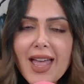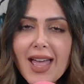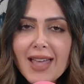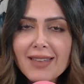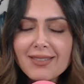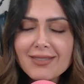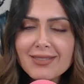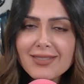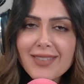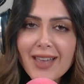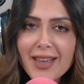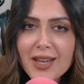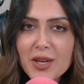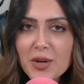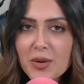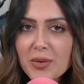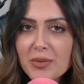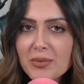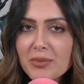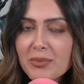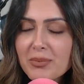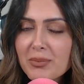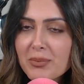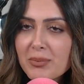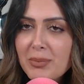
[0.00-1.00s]
and like
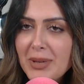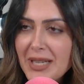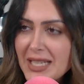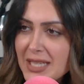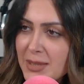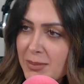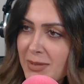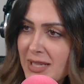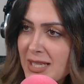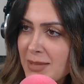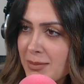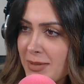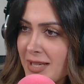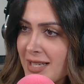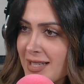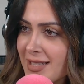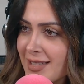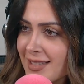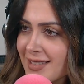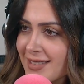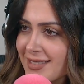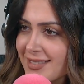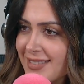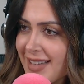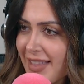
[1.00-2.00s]
Please, please, please.
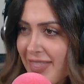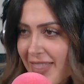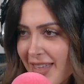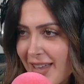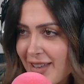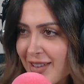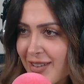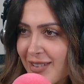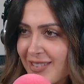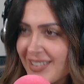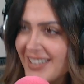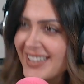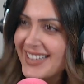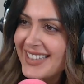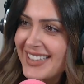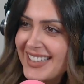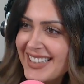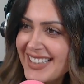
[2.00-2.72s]
And, and if you've you. got